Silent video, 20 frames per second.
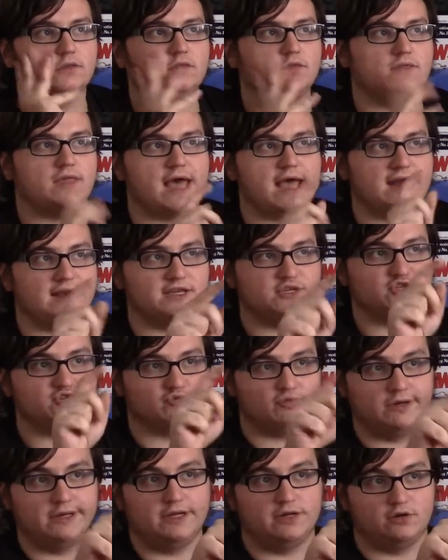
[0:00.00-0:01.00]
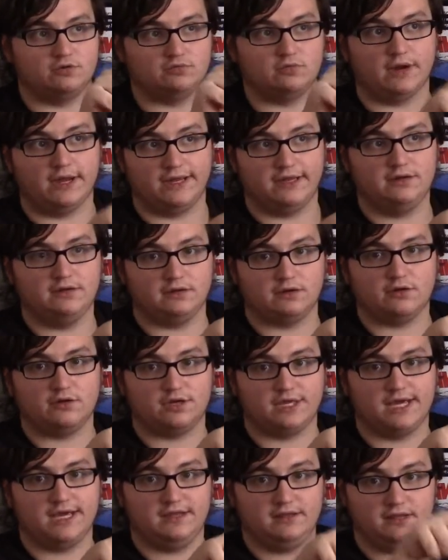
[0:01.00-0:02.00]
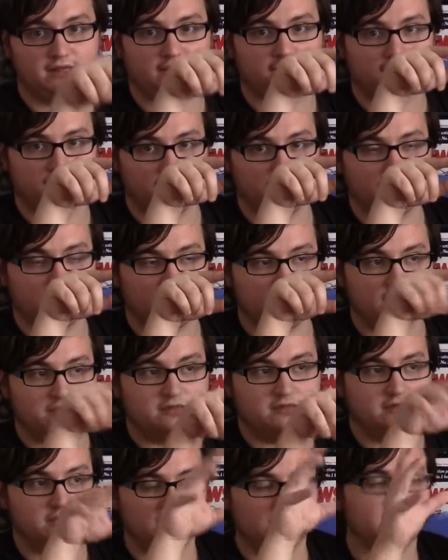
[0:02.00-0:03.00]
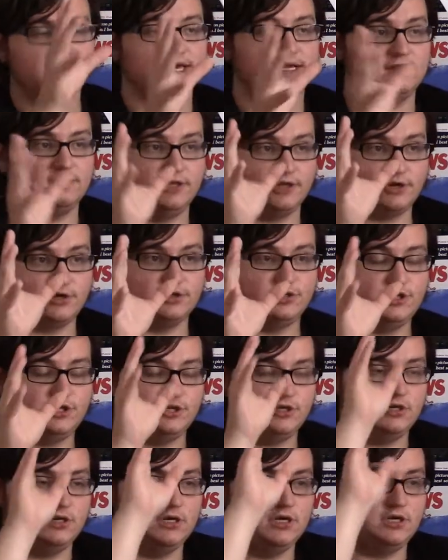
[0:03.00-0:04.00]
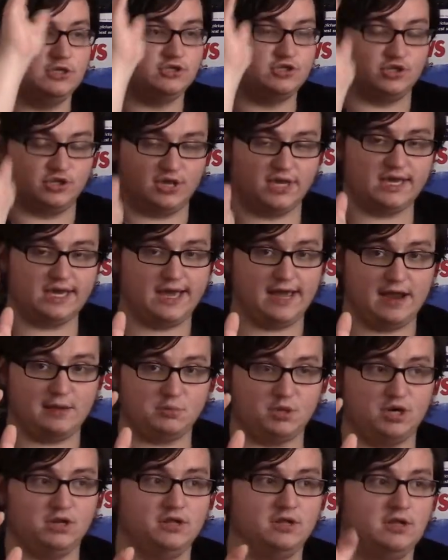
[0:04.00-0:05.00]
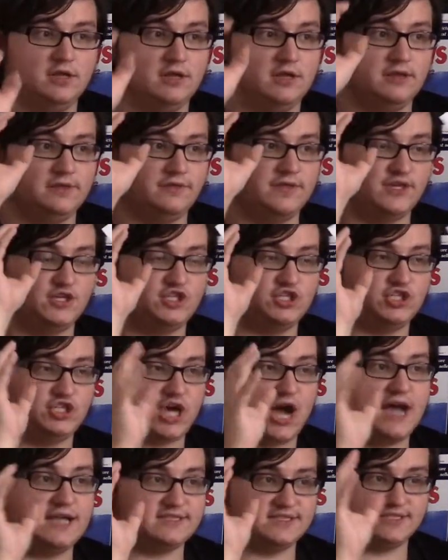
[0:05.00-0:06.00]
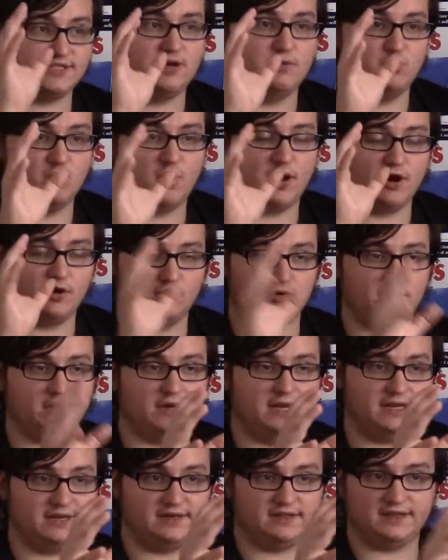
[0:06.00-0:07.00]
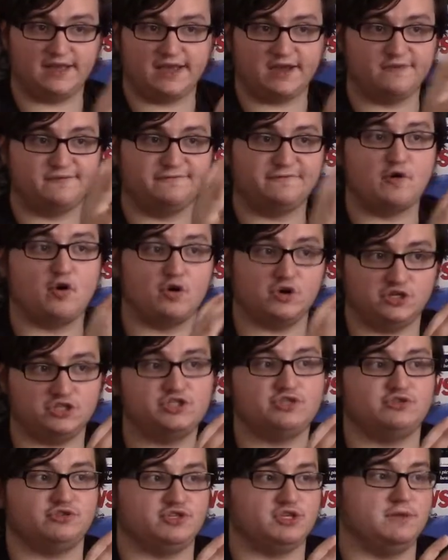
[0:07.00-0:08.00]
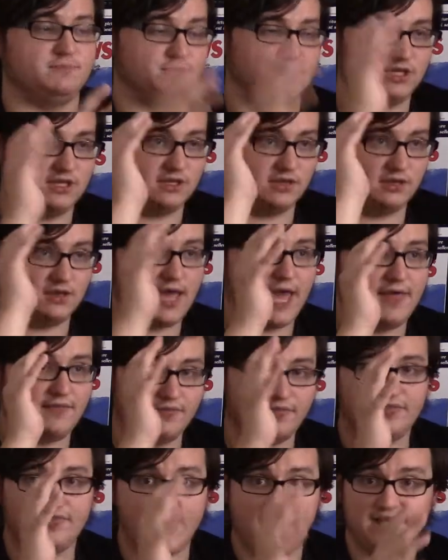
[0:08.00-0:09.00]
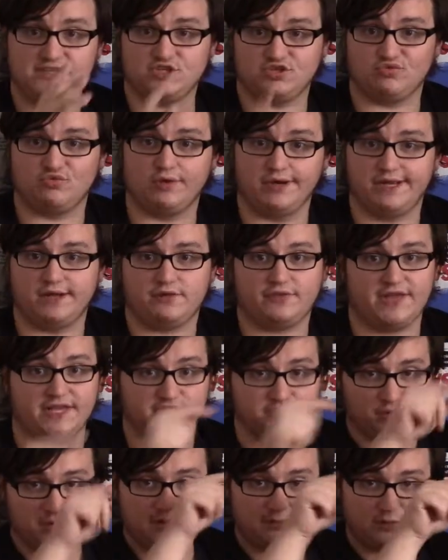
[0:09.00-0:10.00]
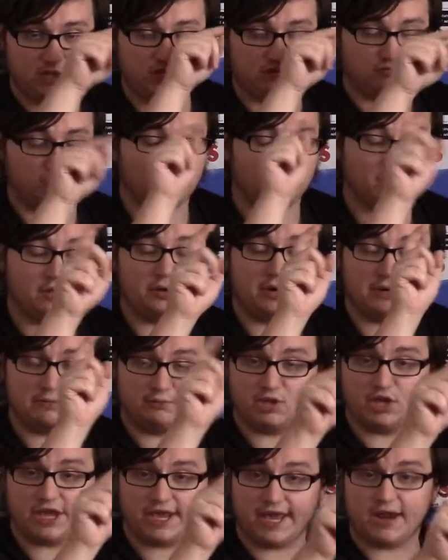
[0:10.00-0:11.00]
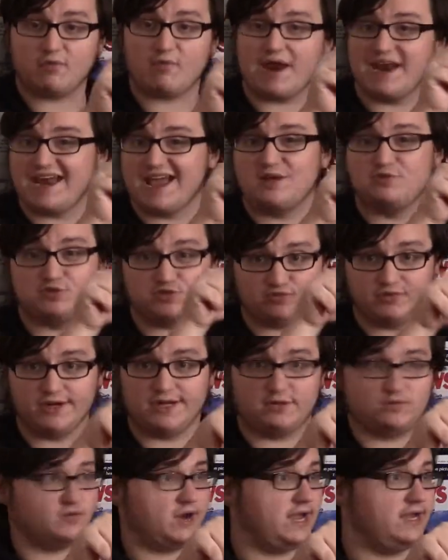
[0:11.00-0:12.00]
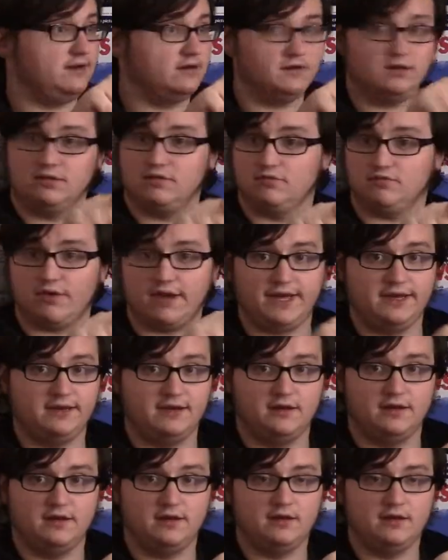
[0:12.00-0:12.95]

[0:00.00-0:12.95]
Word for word: that is real, right? Okay, like they literally took a camera, they shot somewhere in like a forest or something, and that's real. That's what I'm what I'm looking at right now is real, right? Right?